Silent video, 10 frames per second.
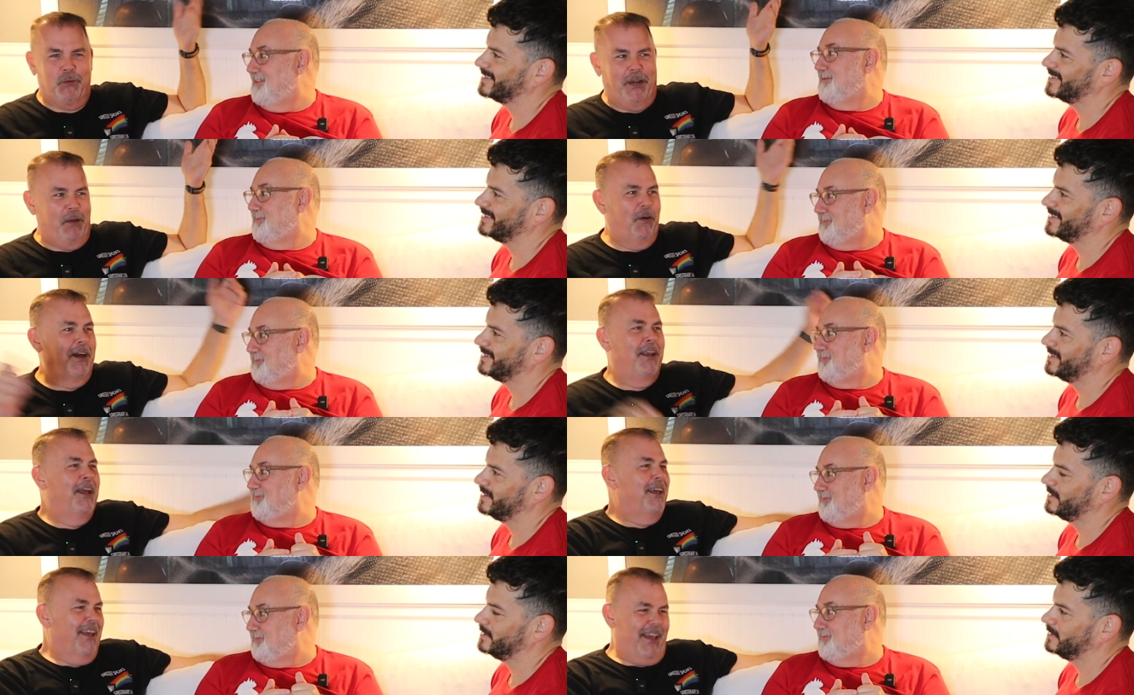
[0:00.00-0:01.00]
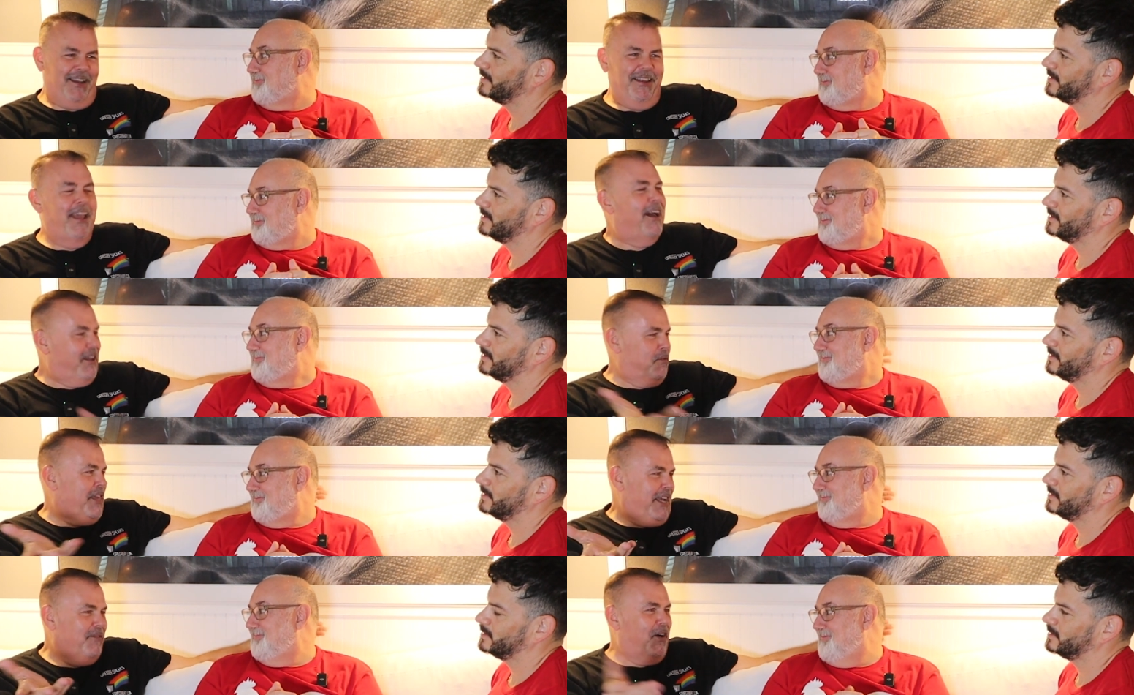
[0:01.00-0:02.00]
Speaker 1: 21.
Speaker 2: And yeah, you
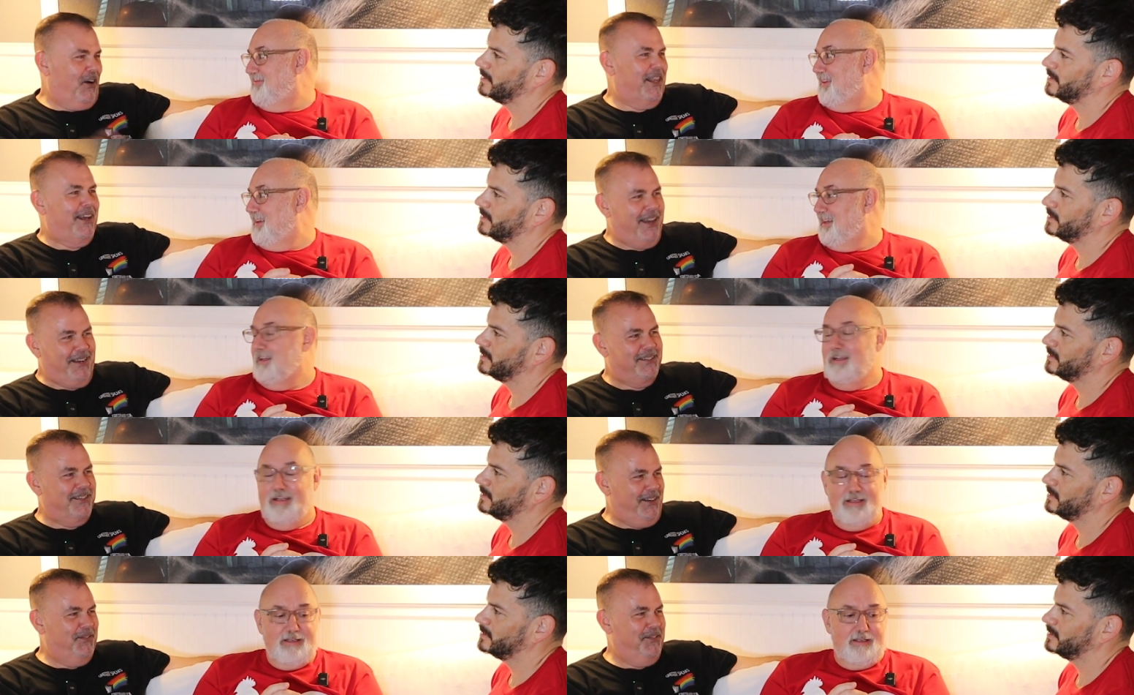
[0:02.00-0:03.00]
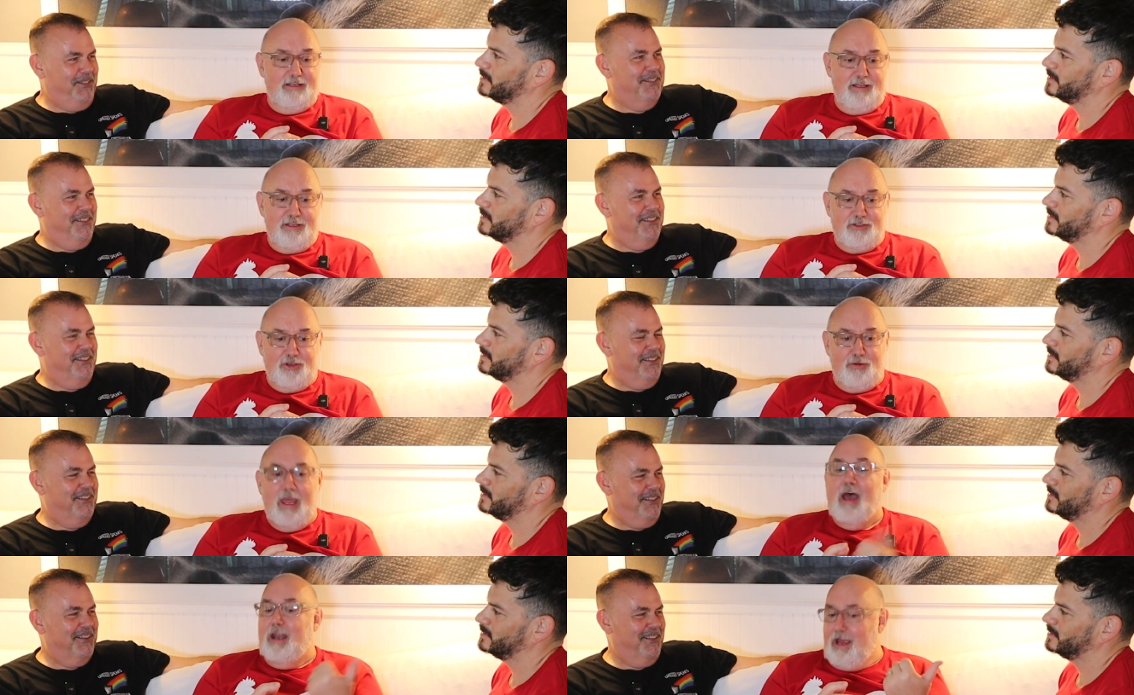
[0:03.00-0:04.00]
think of all that kind of stuff. So
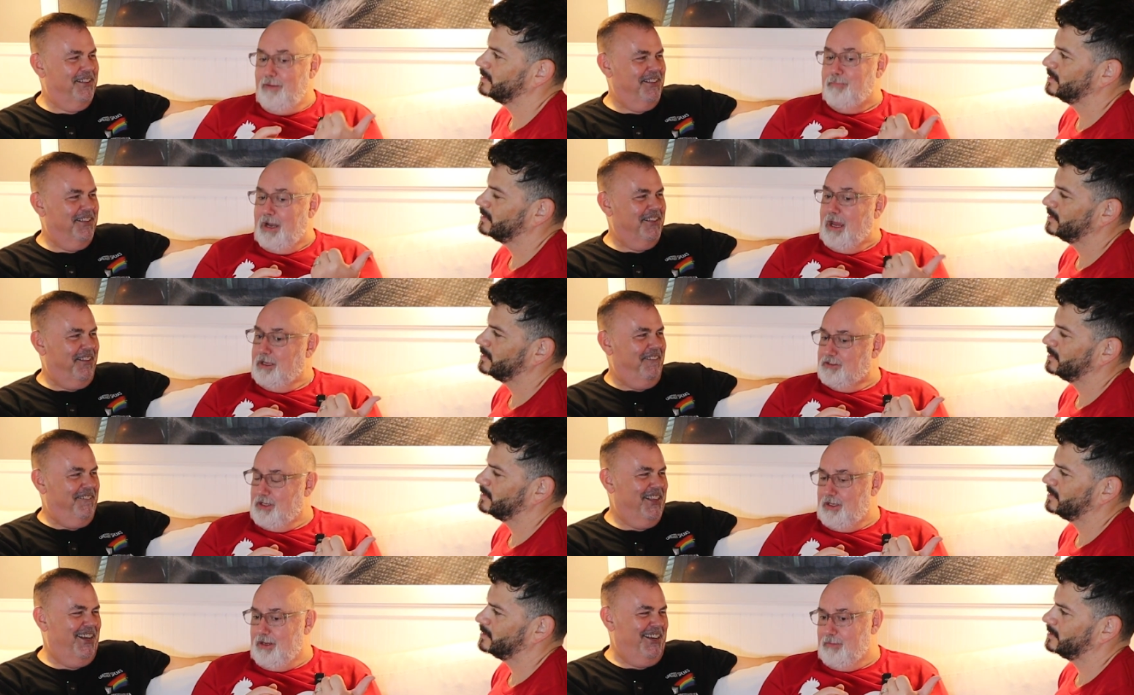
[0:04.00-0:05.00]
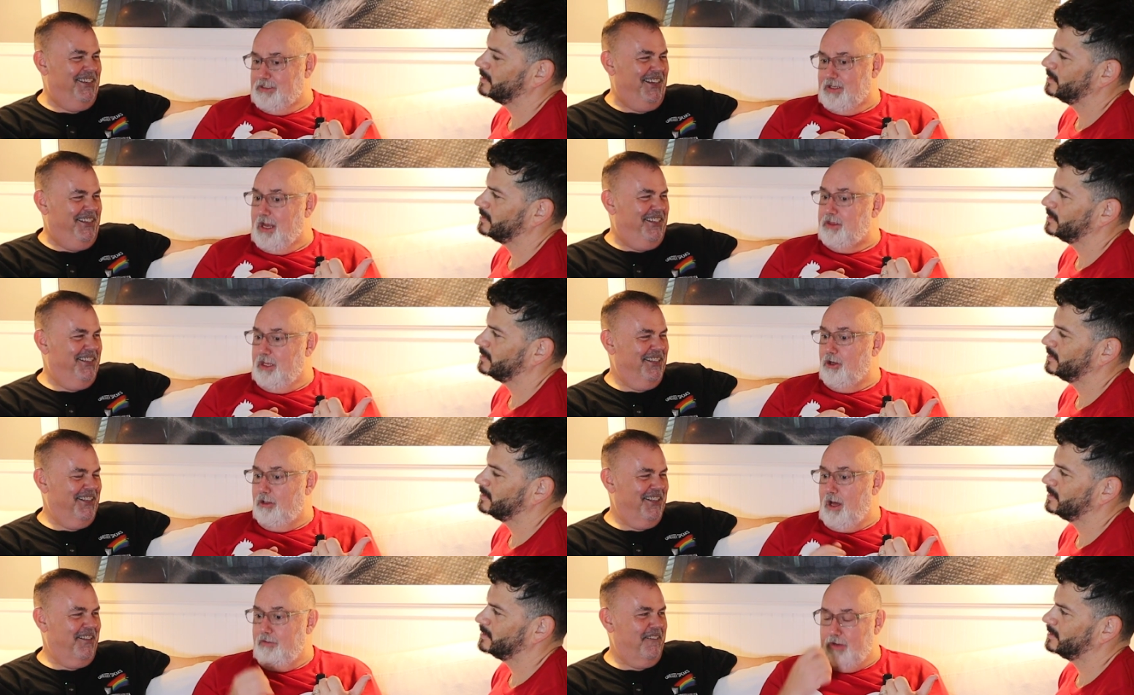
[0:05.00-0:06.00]
yeah, and I but I had said to him, I said I think a
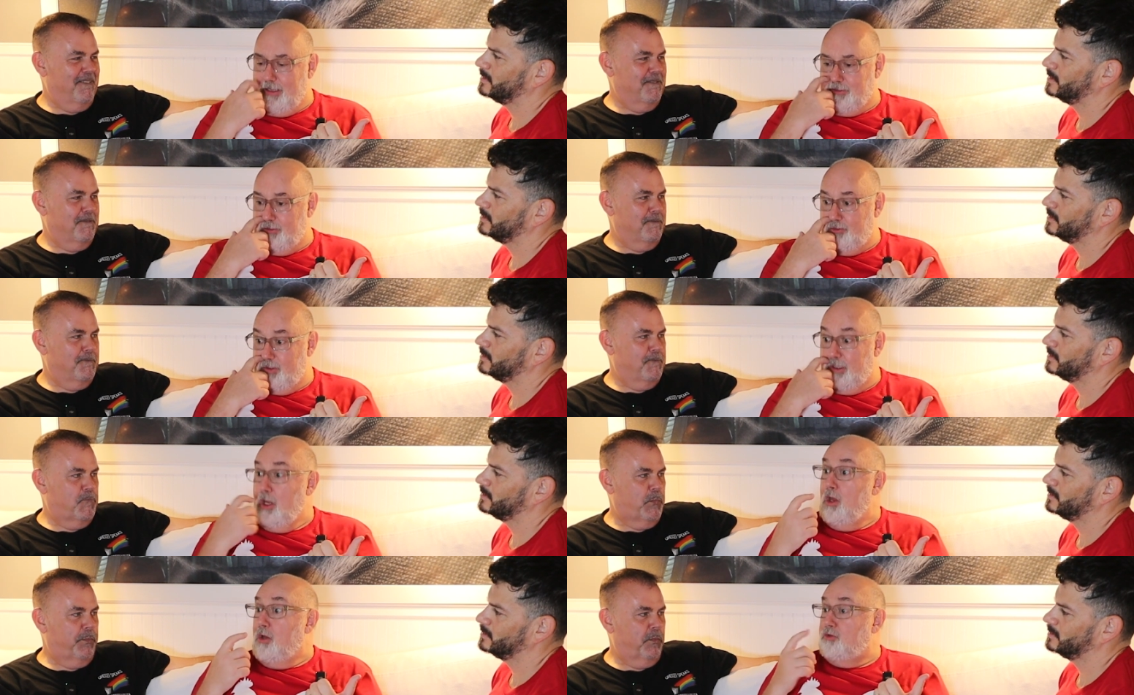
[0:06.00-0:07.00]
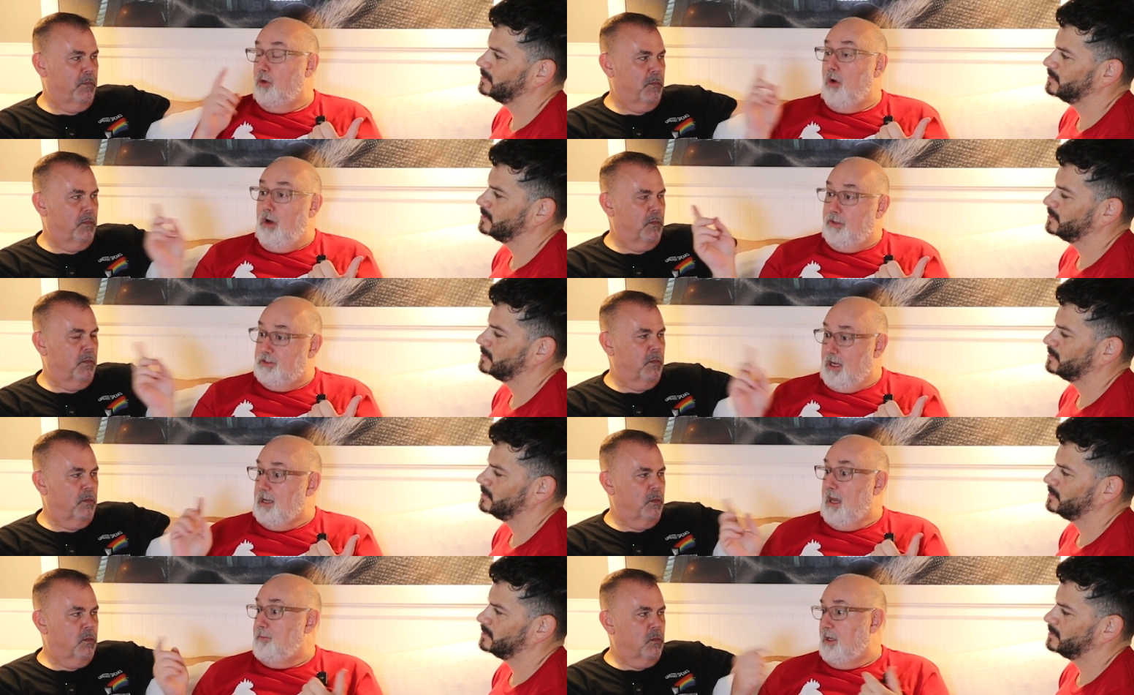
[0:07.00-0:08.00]
lot of it has to do with so uh, the
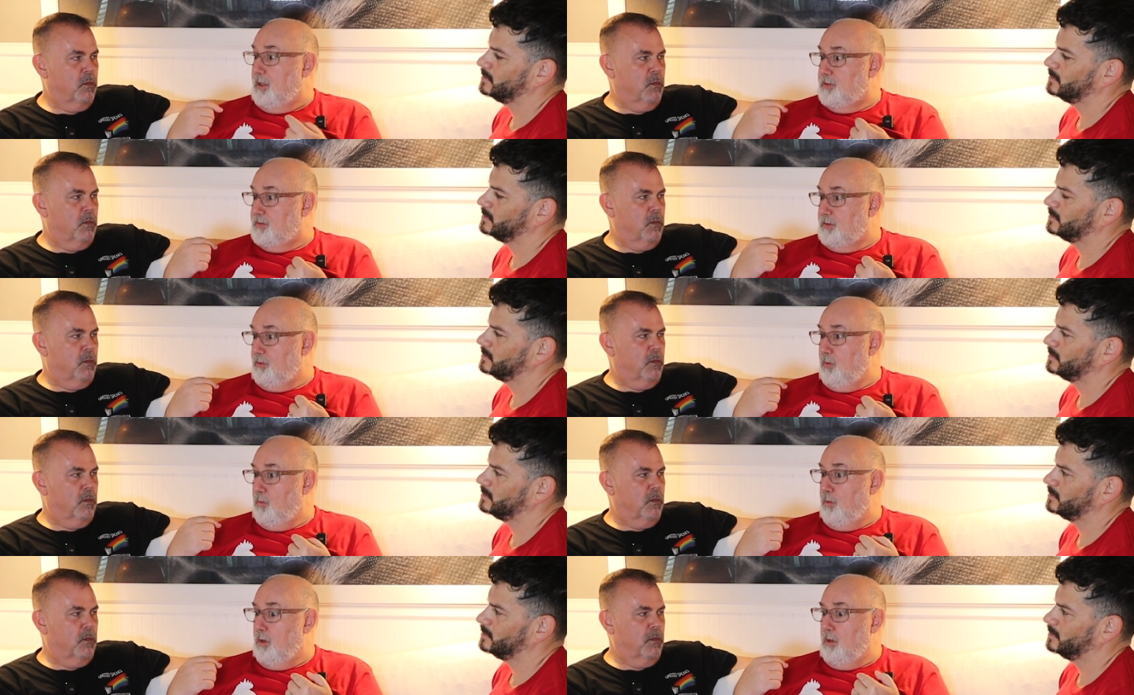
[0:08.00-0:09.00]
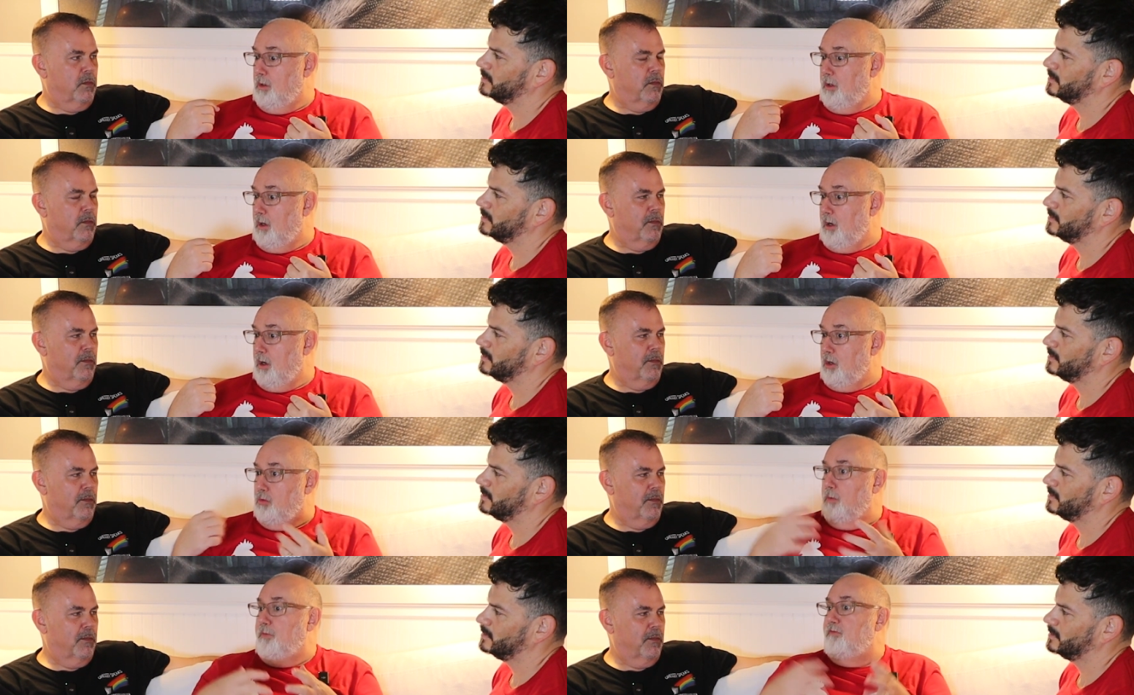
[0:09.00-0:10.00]
dynamic is we're a
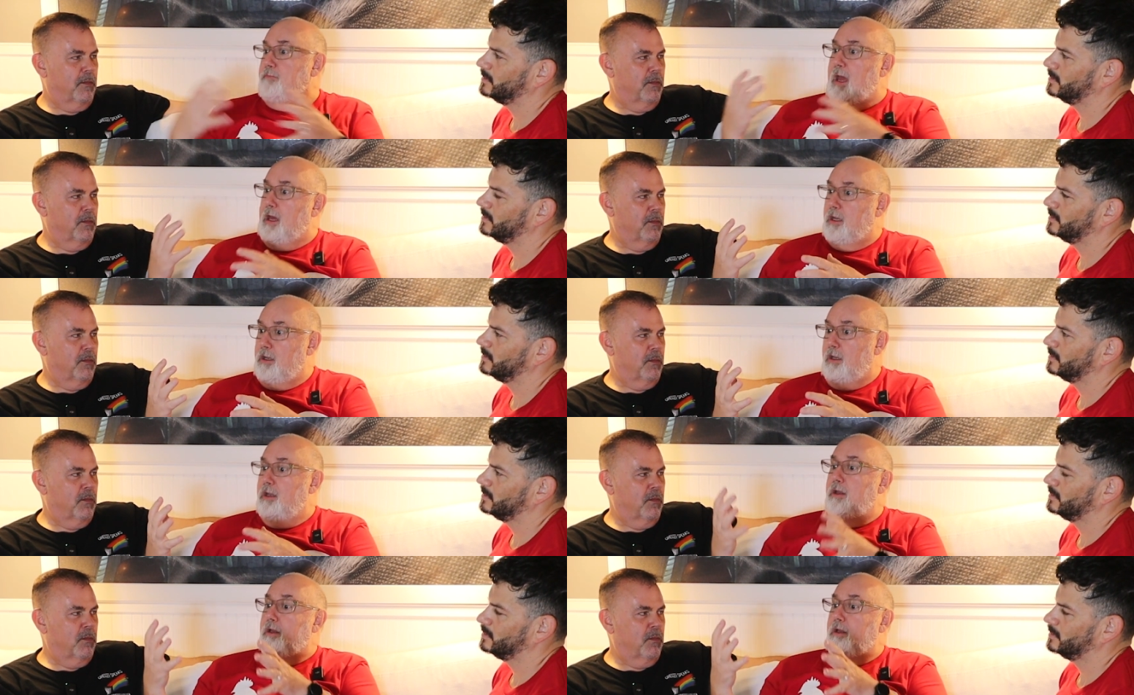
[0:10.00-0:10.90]
group of men